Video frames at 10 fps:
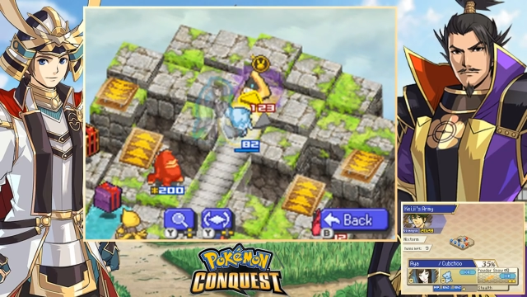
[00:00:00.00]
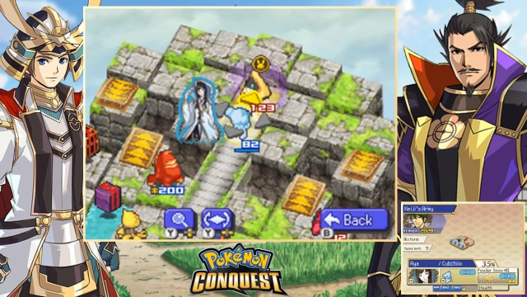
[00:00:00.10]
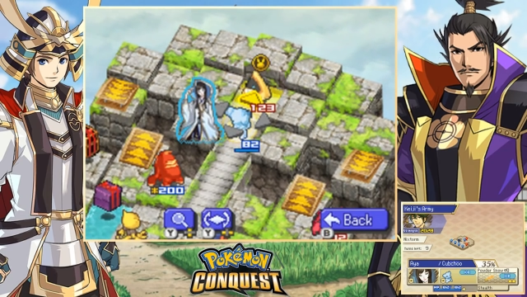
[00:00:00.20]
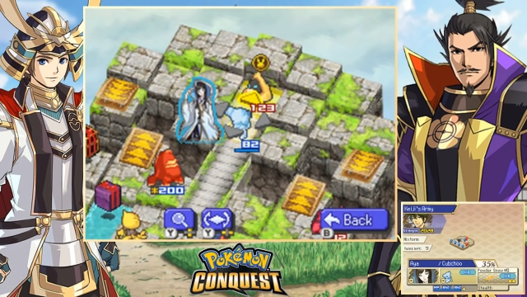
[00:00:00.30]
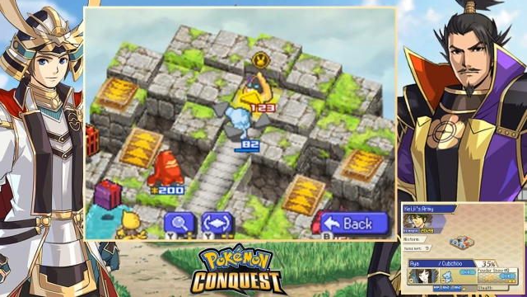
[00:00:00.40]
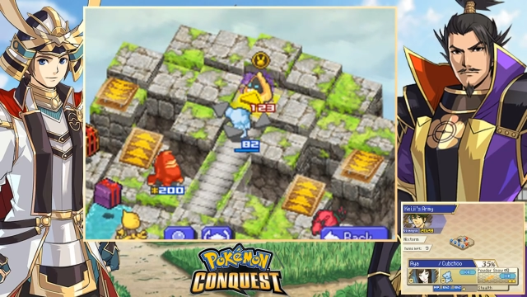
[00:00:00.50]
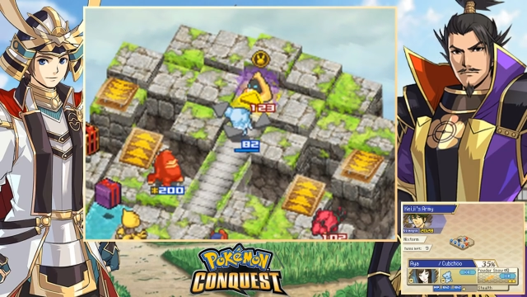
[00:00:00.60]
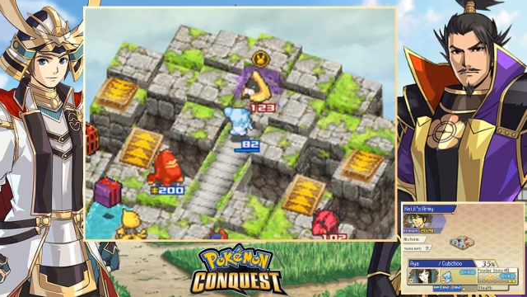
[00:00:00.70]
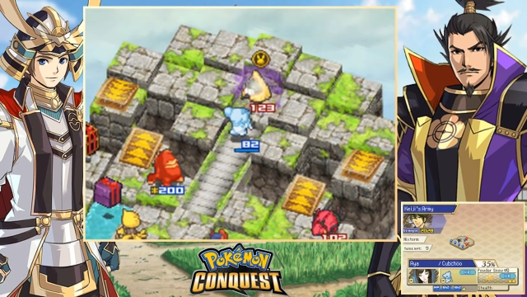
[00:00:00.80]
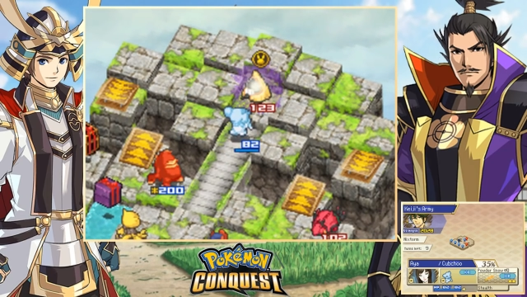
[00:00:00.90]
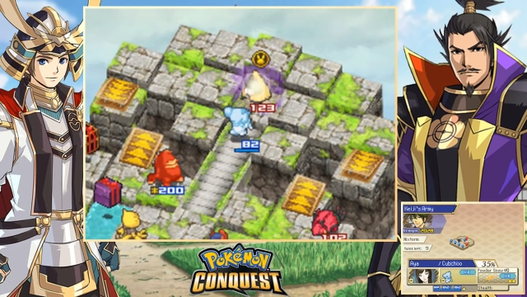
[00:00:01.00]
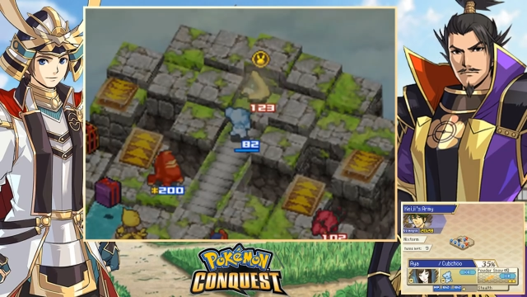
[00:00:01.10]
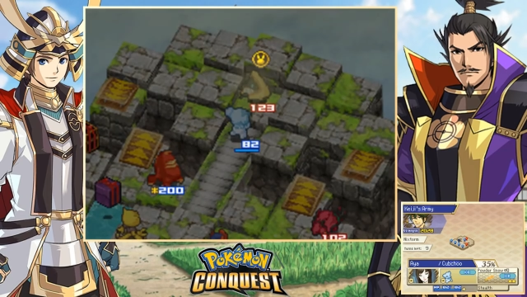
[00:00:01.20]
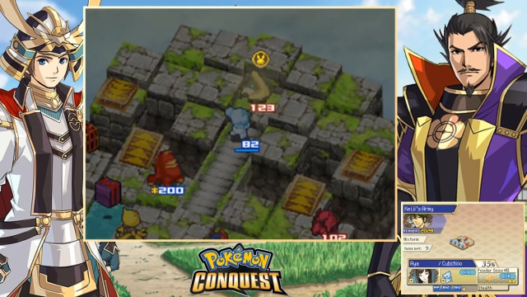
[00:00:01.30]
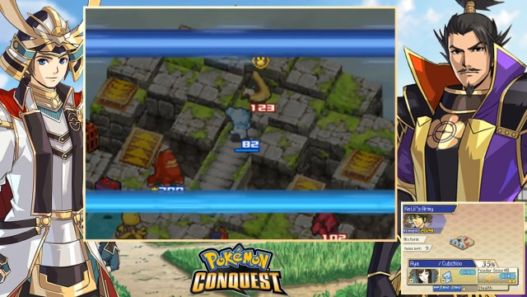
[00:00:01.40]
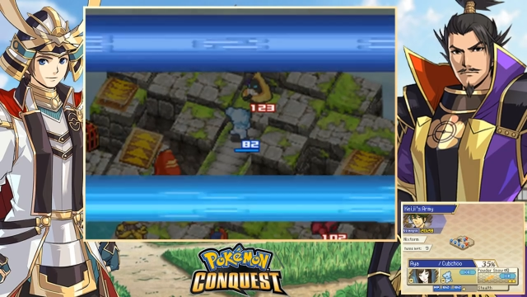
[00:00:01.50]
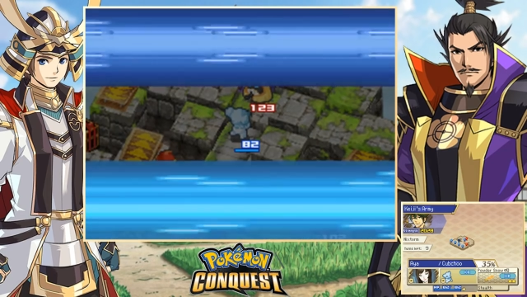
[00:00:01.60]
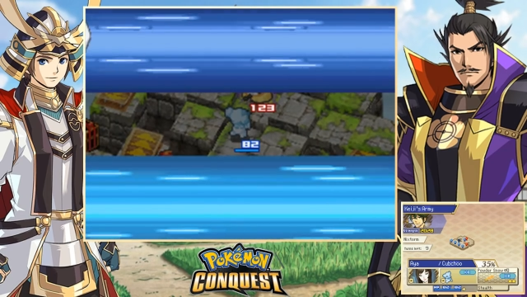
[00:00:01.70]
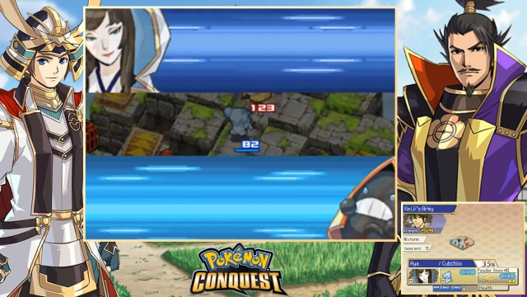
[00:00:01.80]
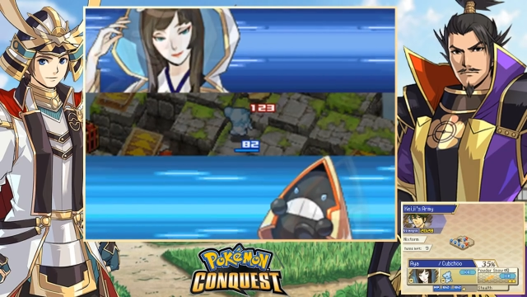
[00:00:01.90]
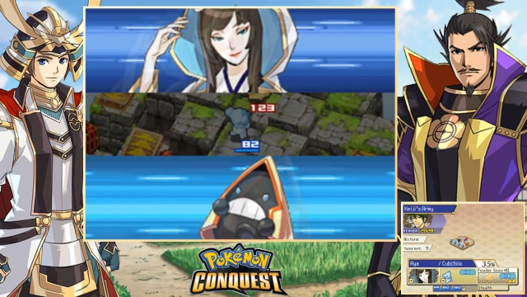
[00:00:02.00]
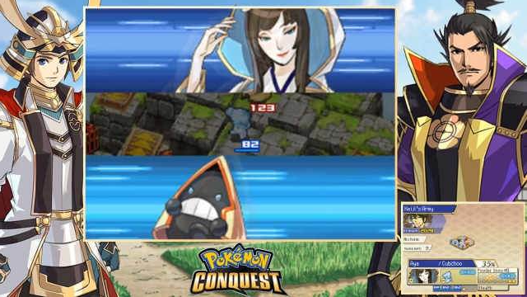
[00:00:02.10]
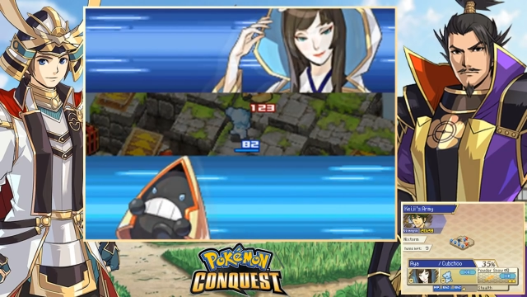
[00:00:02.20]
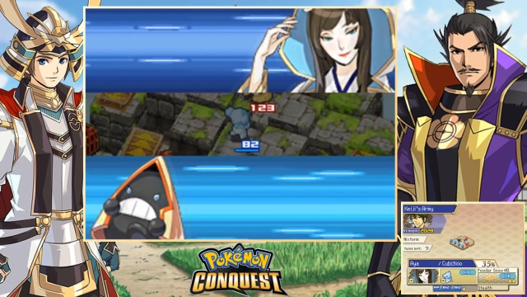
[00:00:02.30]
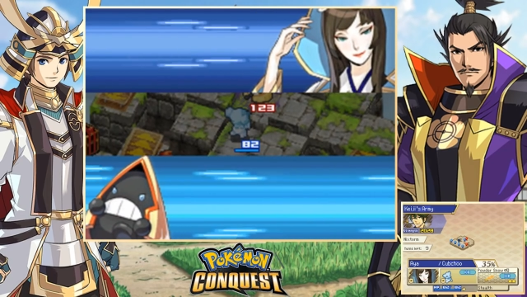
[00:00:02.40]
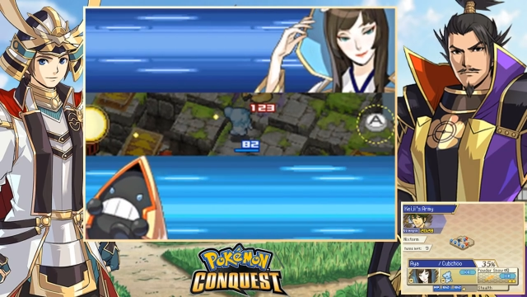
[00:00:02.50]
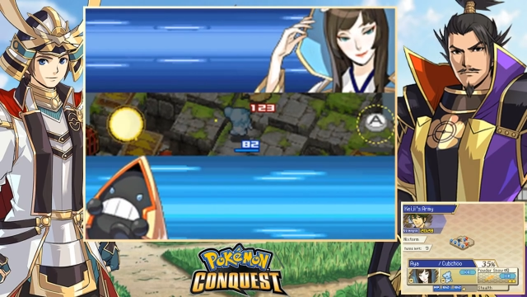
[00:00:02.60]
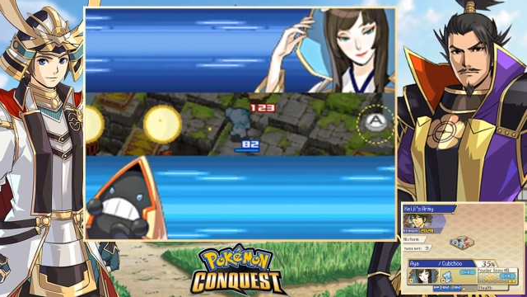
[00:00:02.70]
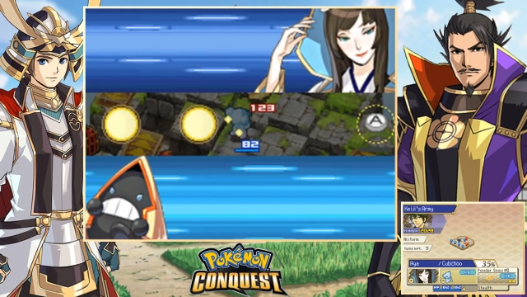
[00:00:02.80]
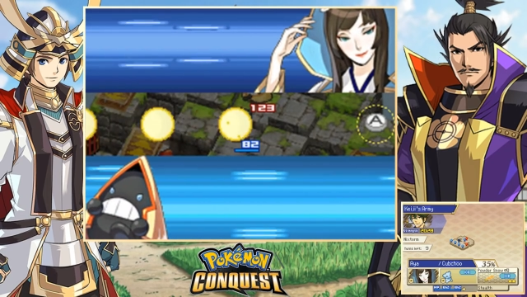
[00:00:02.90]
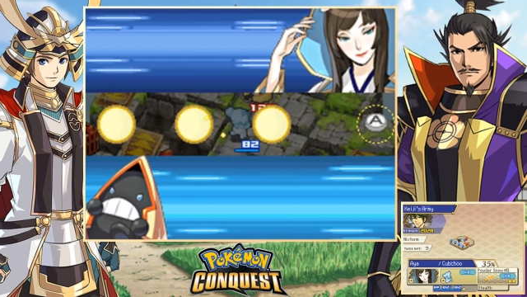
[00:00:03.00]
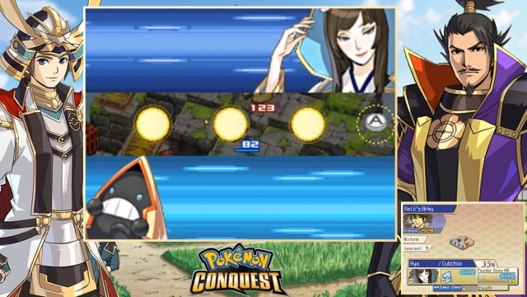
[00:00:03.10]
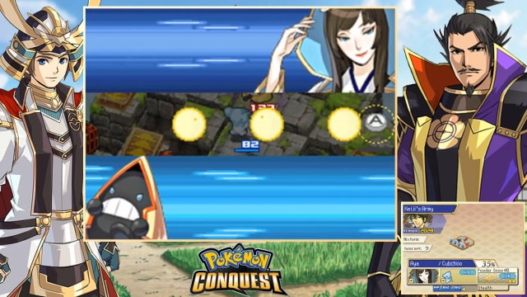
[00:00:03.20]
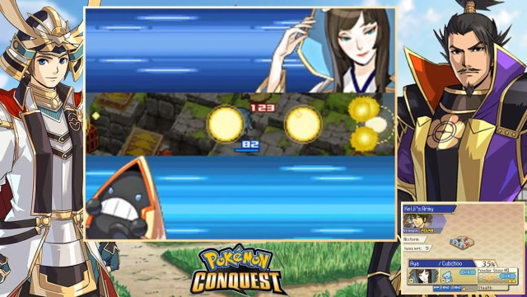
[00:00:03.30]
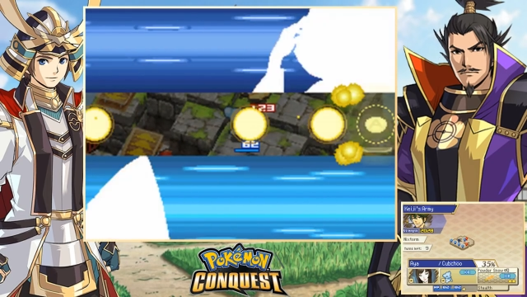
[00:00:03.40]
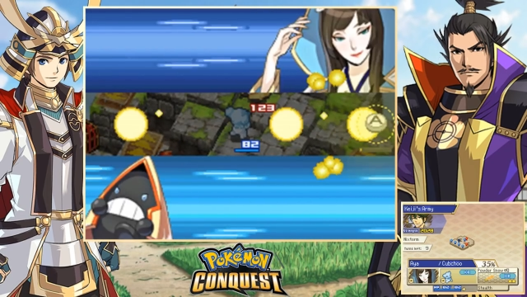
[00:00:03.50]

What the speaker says: (silence)